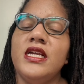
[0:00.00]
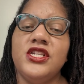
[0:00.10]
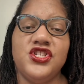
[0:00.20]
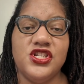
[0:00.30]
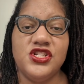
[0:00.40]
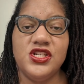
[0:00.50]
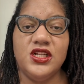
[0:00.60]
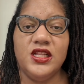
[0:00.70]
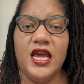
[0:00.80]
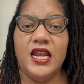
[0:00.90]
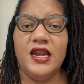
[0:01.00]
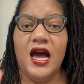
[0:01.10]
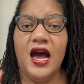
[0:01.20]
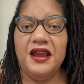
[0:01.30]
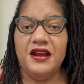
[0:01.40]
gentle and
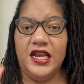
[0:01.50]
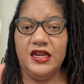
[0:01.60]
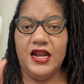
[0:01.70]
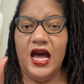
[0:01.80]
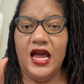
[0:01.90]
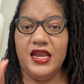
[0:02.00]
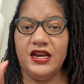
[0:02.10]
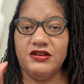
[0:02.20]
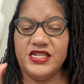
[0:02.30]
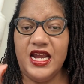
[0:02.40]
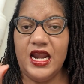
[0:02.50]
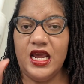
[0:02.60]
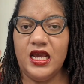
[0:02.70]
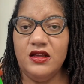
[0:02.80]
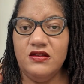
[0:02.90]
non-irritating.